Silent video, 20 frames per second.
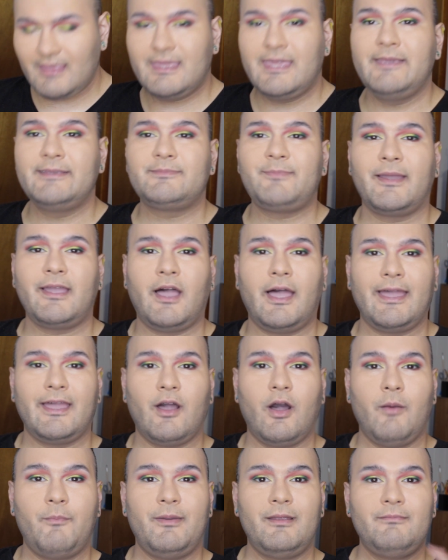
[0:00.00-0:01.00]
Keeps my eye
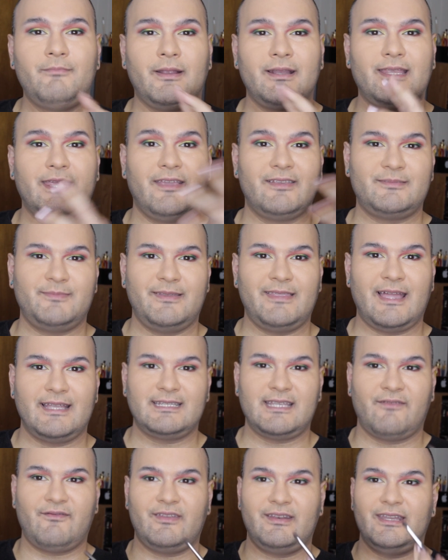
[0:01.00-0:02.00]
open, but gives me
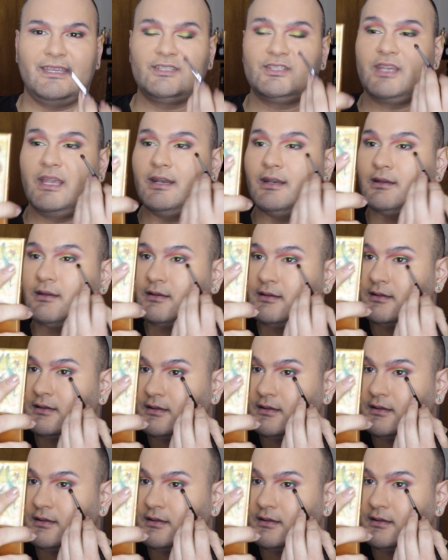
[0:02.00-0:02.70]
that definition.